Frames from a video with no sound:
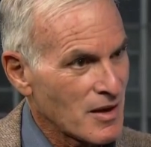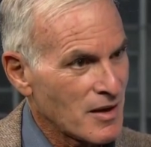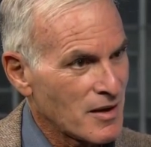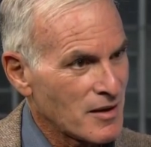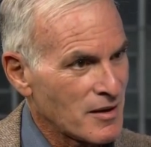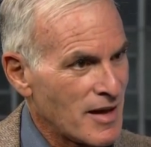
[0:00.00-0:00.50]

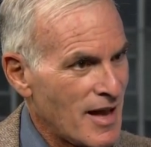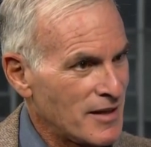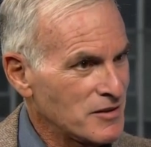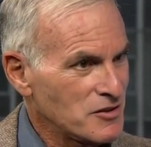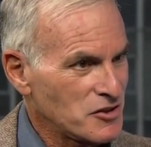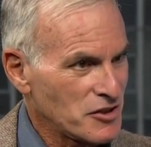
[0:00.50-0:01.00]

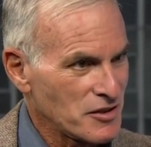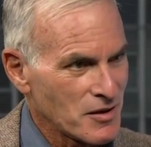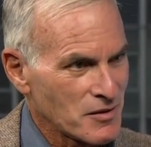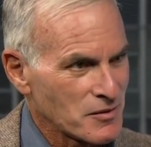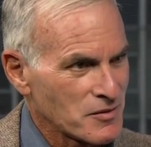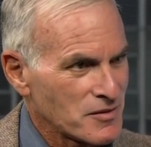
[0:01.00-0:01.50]

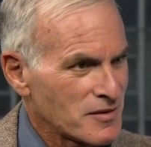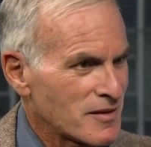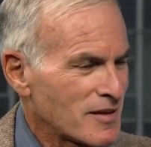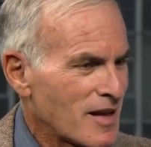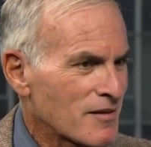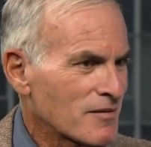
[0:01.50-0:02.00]
NGOs, and
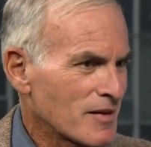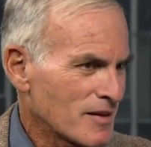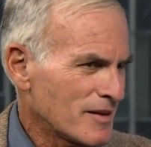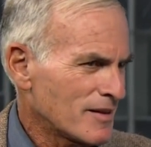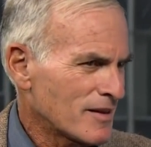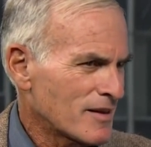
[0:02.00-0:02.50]
they're not
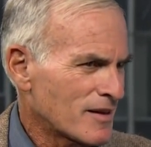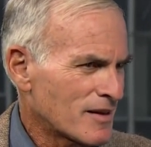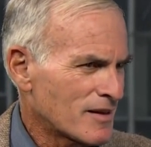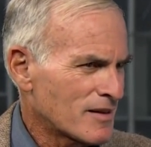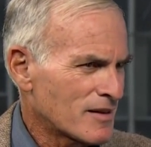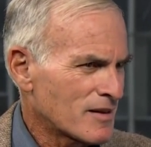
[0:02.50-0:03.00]
really
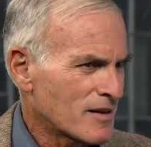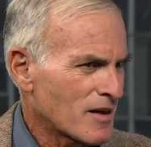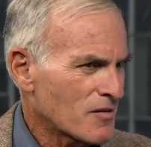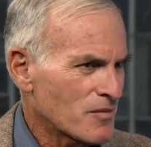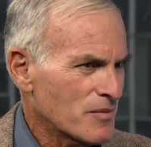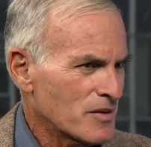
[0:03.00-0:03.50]

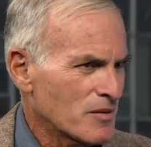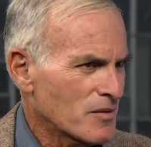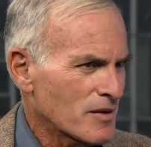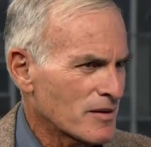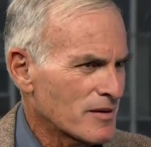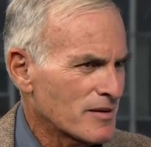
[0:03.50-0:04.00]

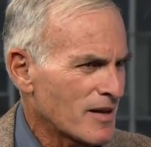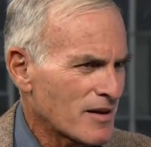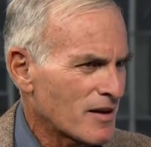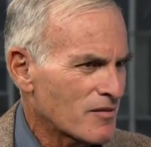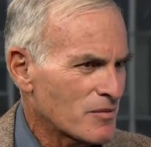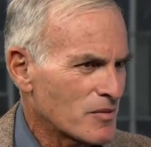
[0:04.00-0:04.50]

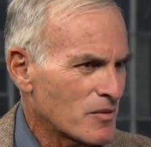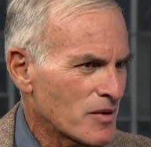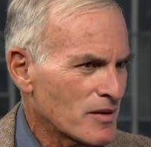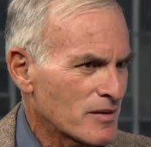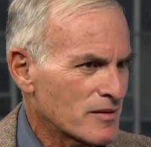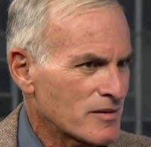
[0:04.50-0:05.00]
non-government
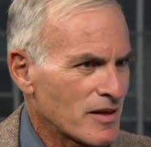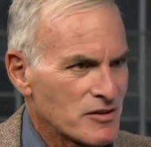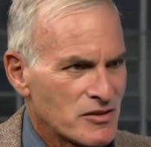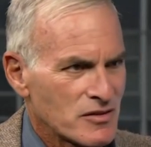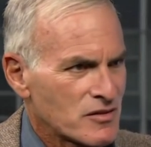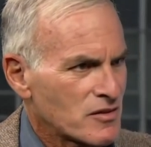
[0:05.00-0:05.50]

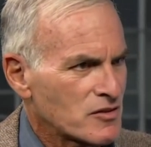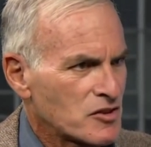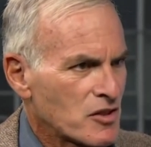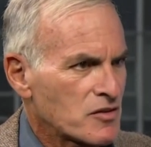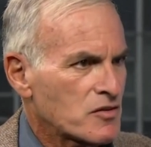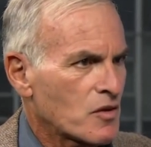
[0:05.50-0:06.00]
organizations. They're
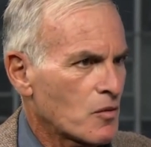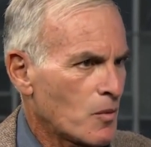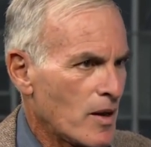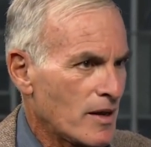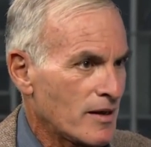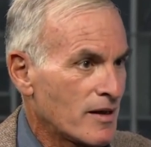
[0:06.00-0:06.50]
just a
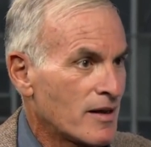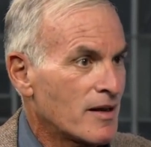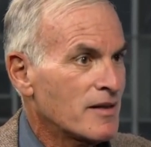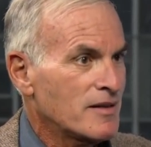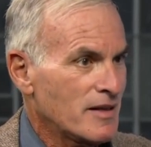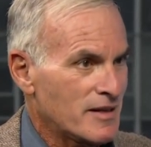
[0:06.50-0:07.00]
way
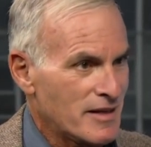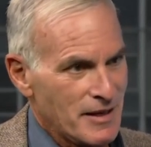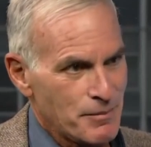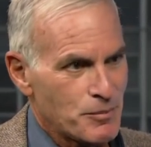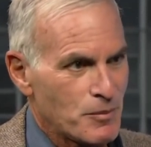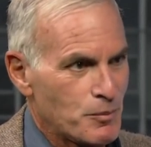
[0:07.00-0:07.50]
to
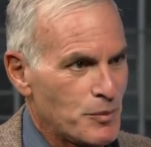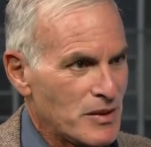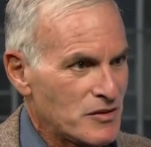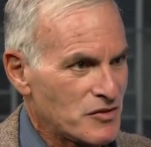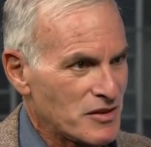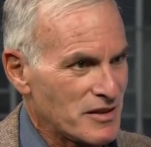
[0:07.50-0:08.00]
keep
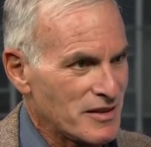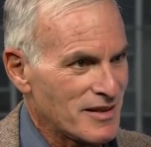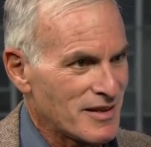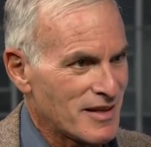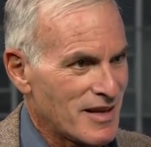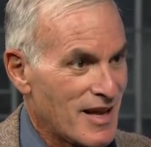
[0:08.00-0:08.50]
busy
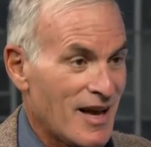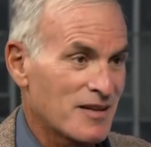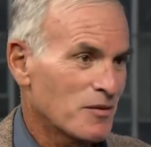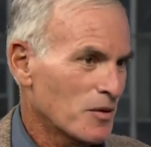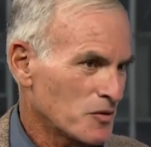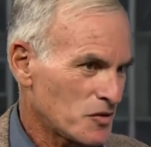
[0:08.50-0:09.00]

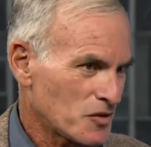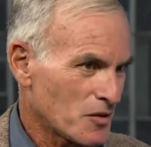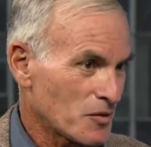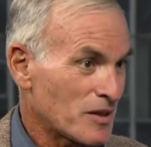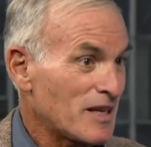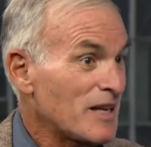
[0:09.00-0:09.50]
and
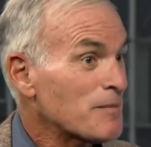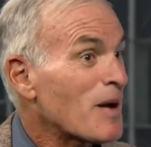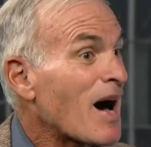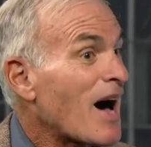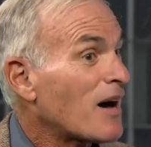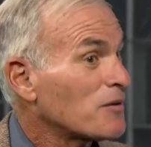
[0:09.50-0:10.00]
also keep
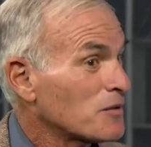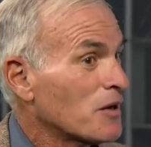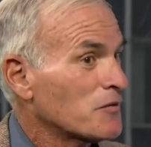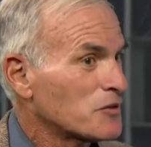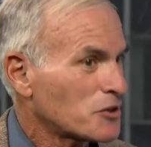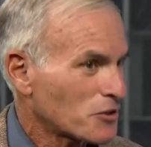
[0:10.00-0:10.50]
out
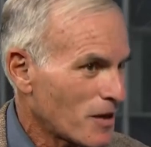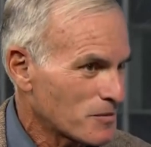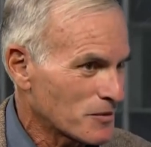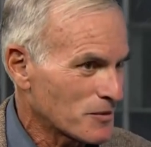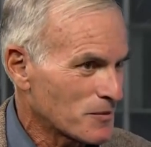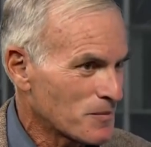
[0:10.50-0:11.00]
of
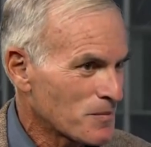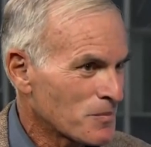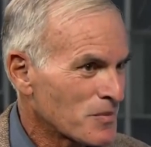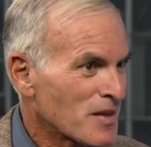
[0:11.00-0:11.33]
trouble